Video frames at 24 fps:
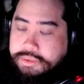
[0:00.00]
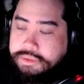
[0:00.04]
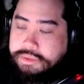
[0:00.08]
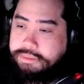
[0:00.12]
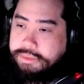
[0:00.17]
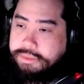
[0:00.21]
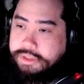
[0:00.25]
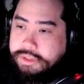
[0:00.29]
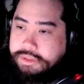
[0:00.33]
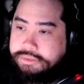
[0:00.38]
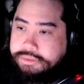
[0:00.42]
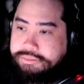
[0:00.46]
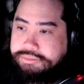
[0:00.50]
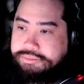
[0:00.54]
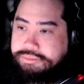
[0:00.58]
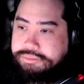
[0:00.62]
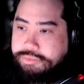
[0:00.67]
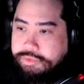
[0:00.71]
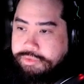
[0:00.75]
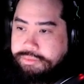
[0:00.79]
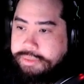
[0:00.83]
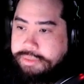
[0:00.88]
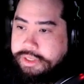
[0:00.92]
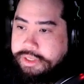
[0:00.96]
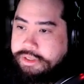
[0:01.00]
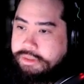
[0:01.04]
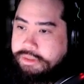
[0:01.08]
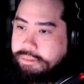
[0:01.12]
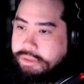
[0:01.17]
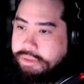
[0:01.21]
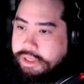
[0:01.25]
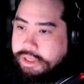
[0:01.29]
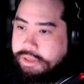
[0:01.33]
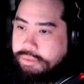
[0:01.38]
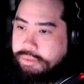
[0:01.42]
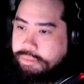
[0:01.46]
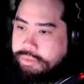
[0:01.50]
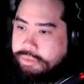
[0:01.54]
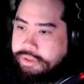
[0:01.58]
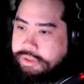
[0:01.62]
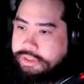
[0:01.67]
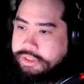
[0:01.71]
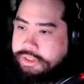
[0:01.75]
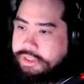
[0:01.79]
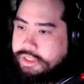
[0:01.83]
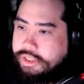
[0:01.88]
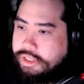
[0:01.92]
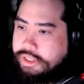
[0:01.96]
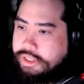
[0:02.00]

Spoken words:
but we've made it to plat 1.